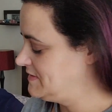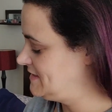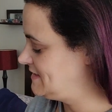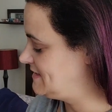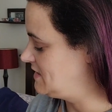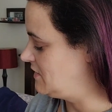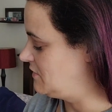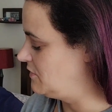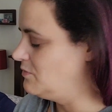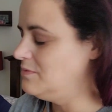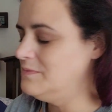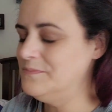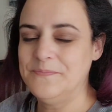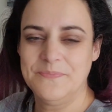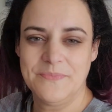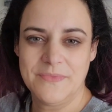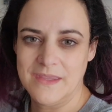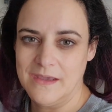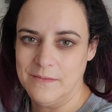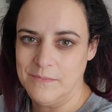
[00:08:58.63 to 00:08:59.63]
So,
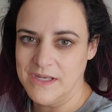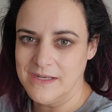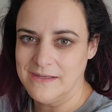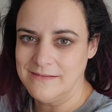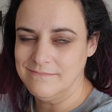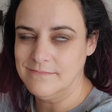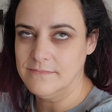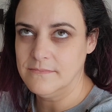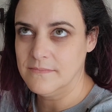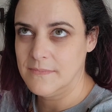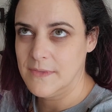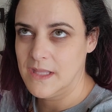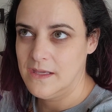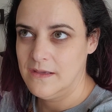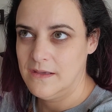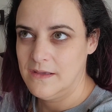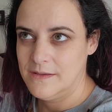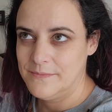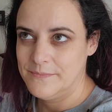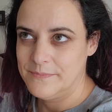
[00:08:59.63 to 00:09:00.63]
I mean, I
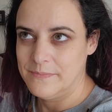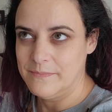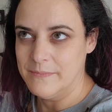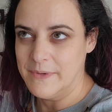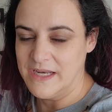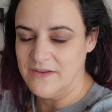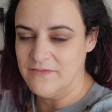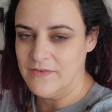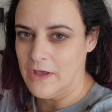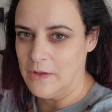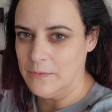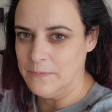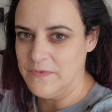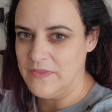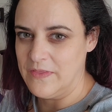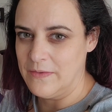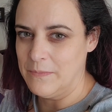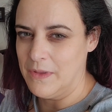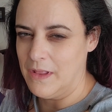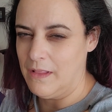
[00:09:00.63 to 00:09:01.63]
might have helped
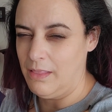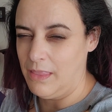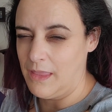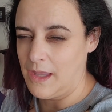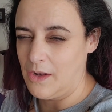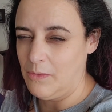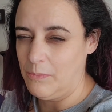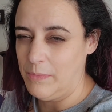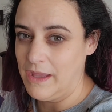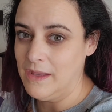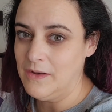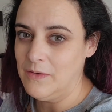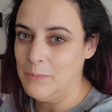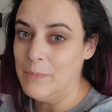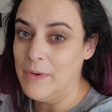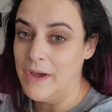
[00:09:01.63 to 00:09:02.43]
them a little bit,